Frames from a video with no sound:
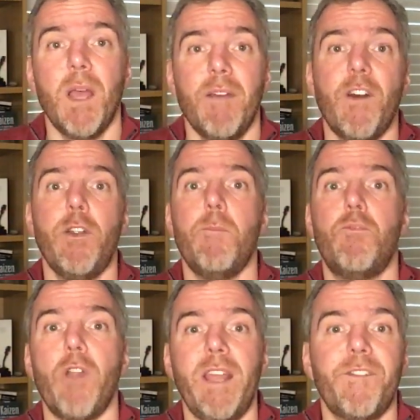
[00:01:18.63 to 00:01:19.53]
Very
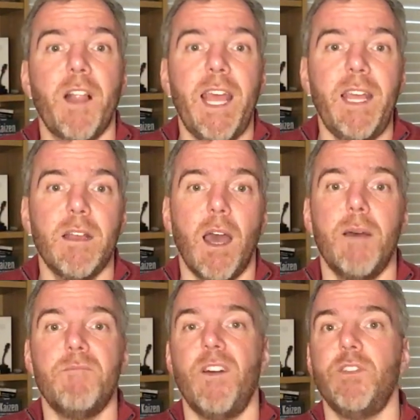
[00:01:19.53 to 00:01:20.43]
briefly,
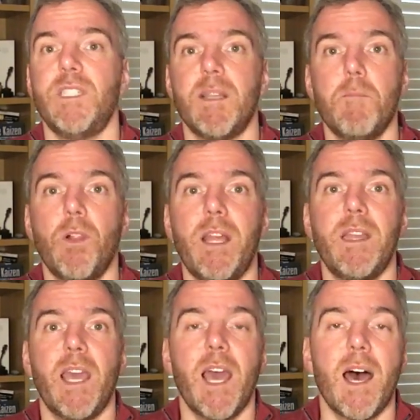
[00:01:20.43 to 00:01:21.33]
very simply,
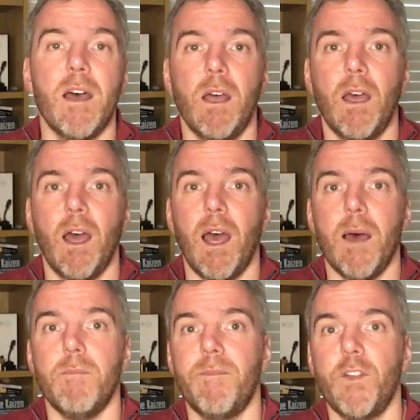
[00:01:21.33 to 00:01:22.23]
they are
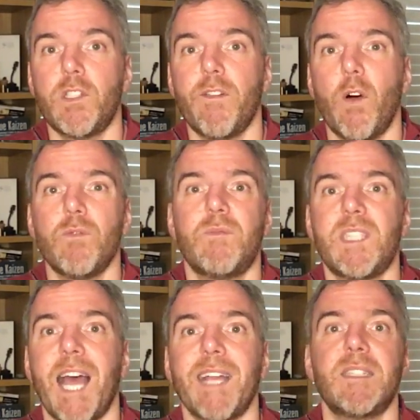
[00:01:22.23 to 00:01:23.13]
first of all,
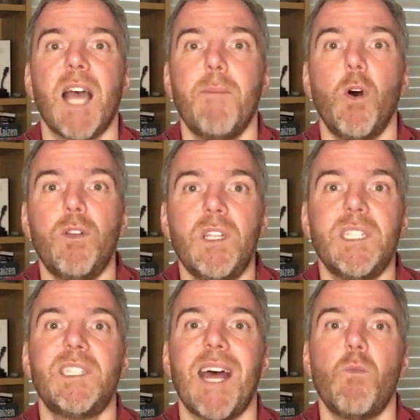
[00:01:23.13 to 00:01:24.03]
tact time.
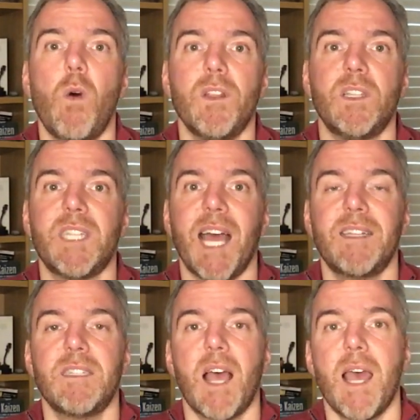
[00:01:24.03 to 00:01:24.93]
Understand what the
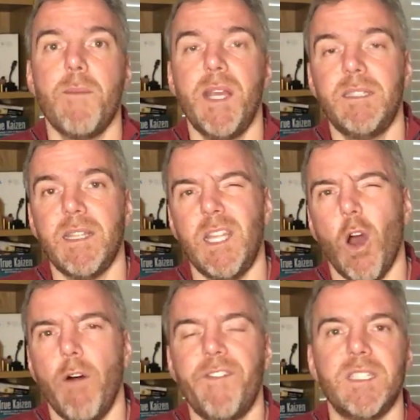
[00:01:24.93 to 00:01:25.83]
tact time is. In the
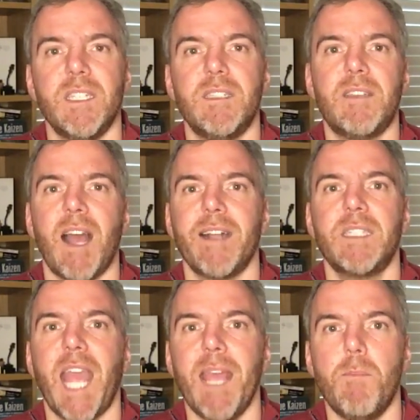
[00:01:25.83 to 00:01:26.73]
office, it's tact
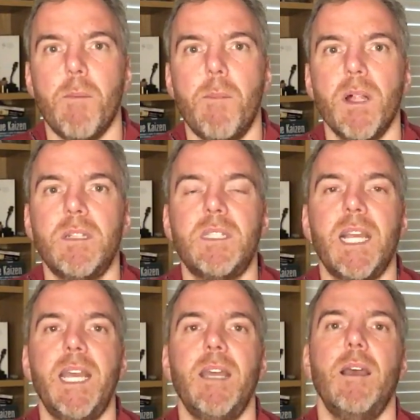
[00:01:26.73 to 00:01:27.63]

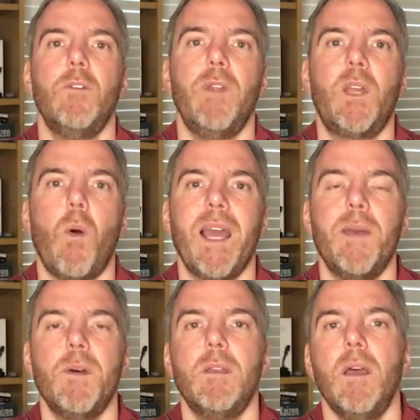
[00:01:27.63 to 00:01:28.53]
capability
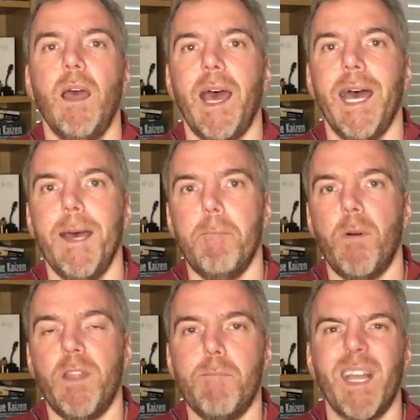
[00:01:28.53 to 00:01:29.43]
requirement,
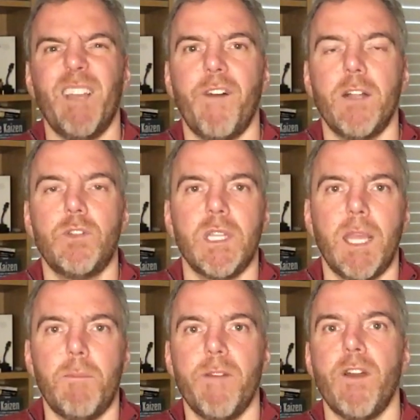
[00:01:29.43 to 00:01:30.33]
but in manufacturing,
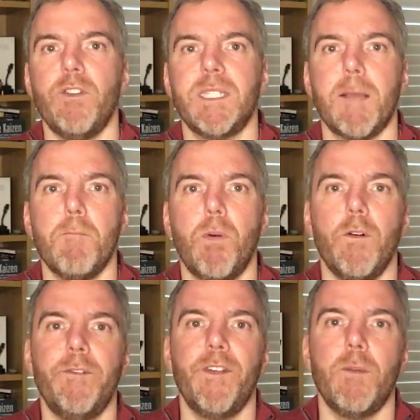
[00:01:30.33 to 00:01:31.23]
keep it very
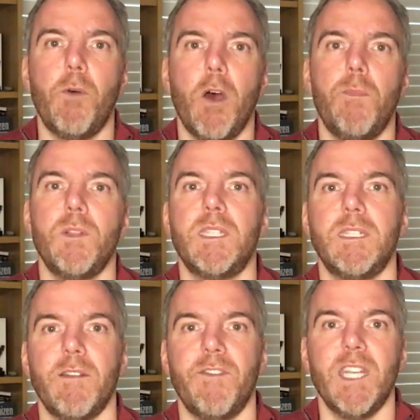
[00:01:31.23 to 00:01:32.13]
simple for the purposes
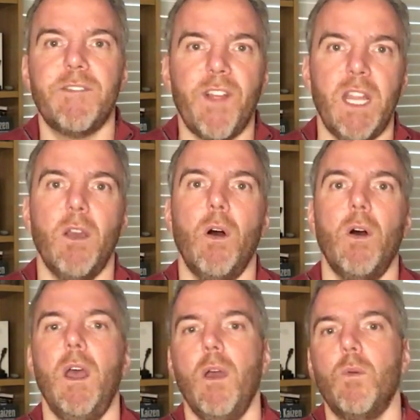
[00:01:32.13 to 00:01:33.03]
of this video.
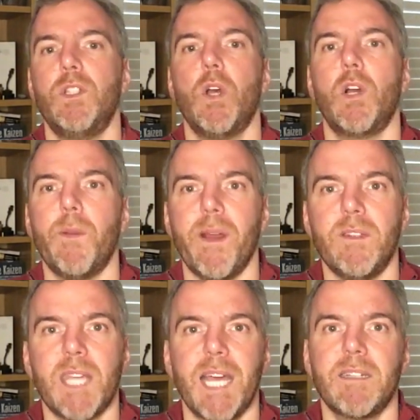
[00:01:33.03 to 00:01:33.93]
We're talking about
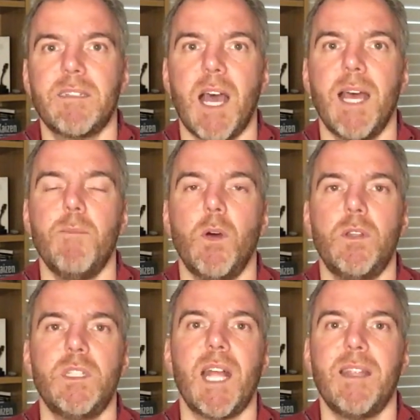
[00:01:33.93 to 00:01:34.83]
tact time,
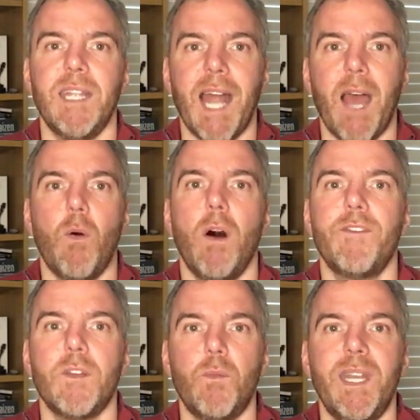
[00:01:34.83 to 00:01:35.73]
understanding how
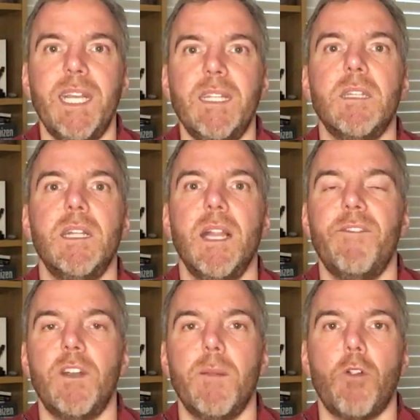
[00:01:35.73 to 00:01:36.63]
often we need to
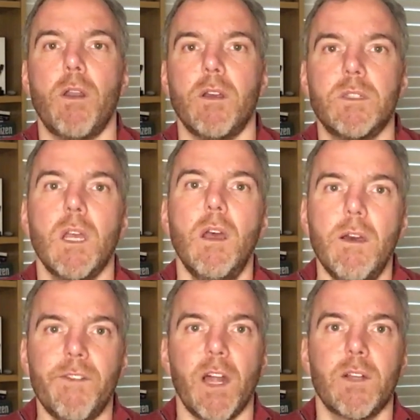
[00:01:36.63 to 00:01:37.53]
deliver a product
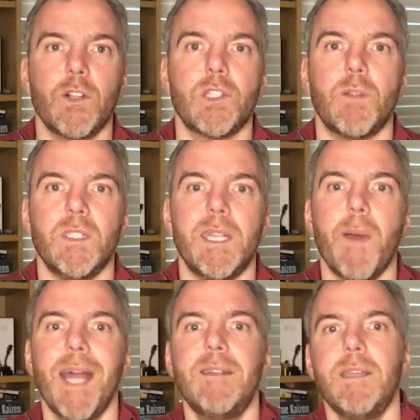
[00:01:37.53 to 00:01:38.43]
for our customers'
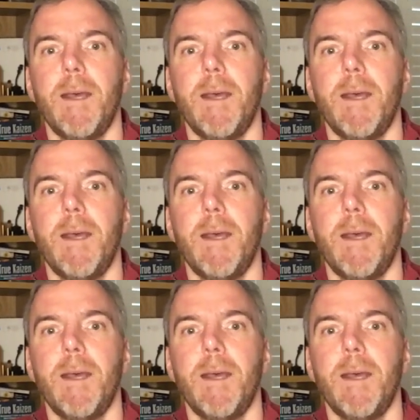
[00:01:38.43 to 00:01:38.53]
demand.